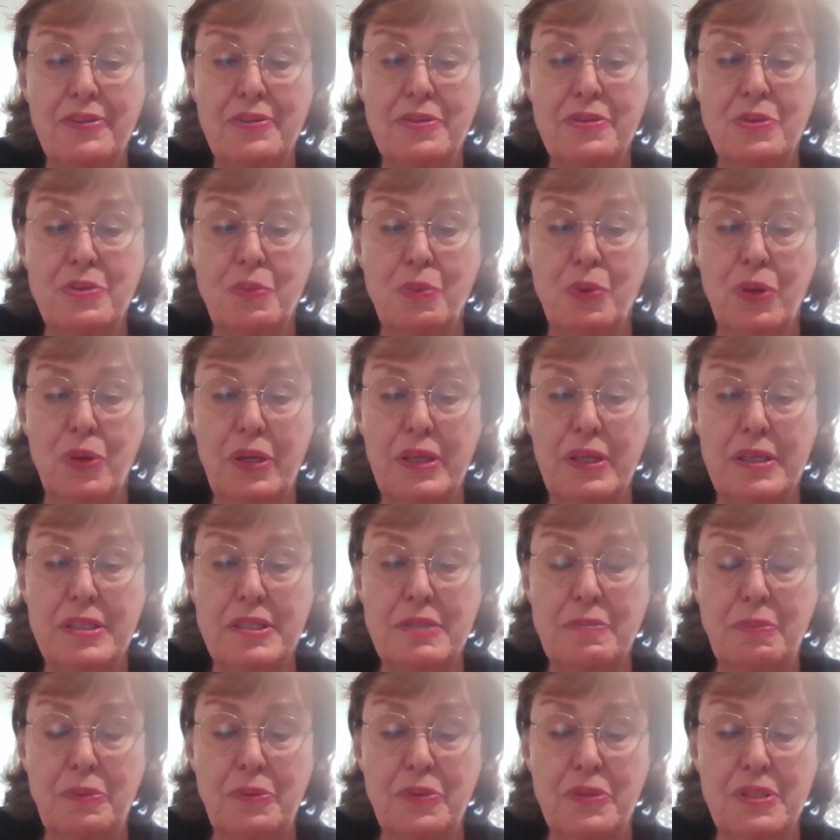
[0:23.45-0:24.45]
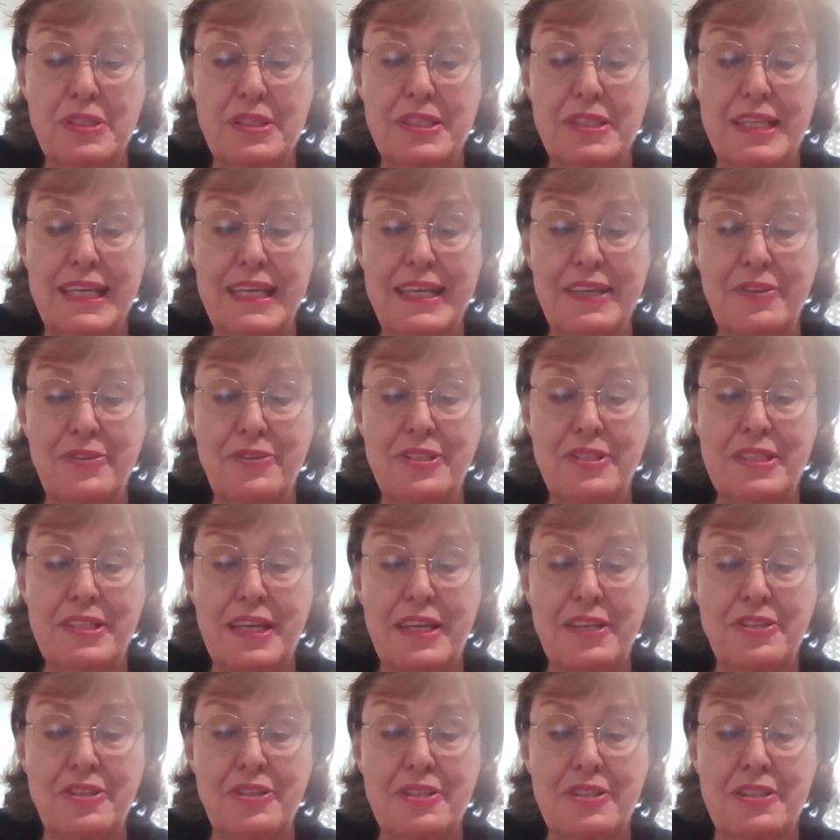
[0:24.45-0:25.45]
whose work explores the
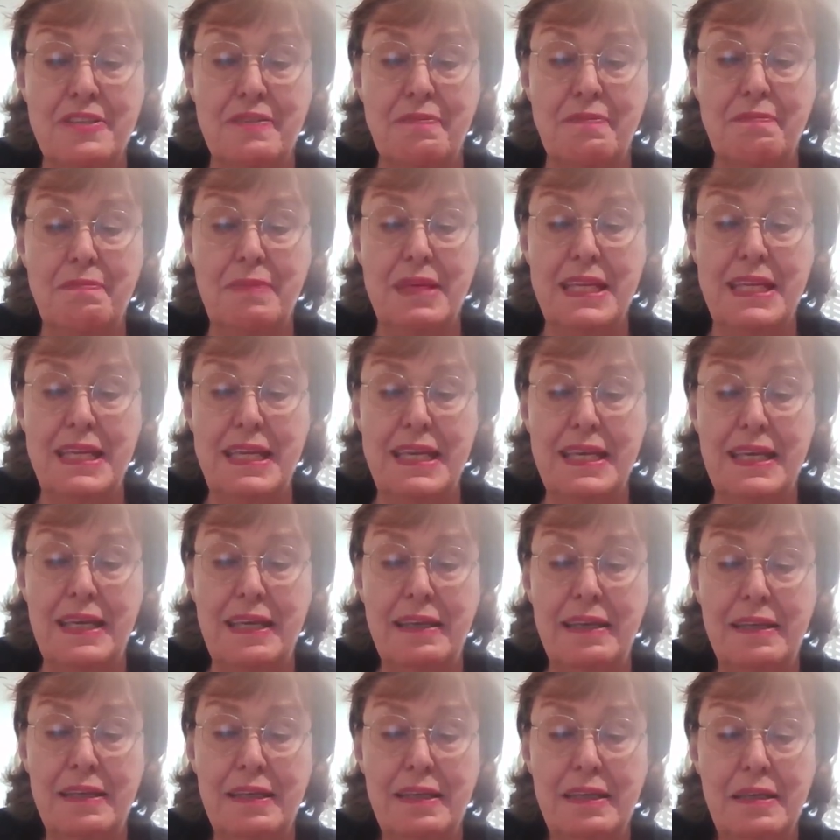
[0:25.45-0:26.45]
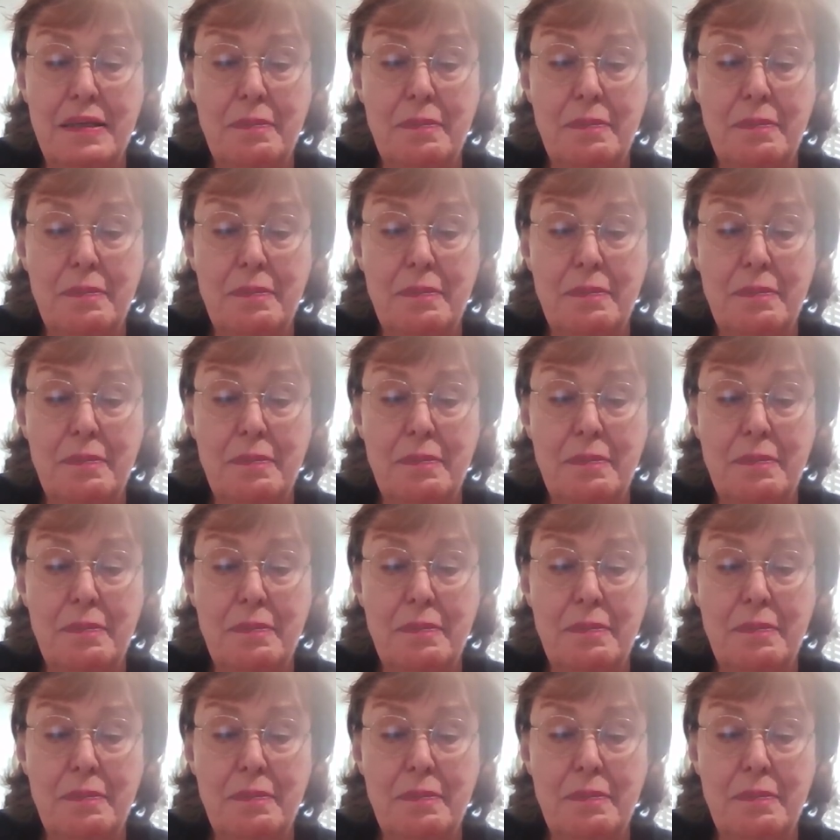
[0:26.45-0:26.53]
intersections of media,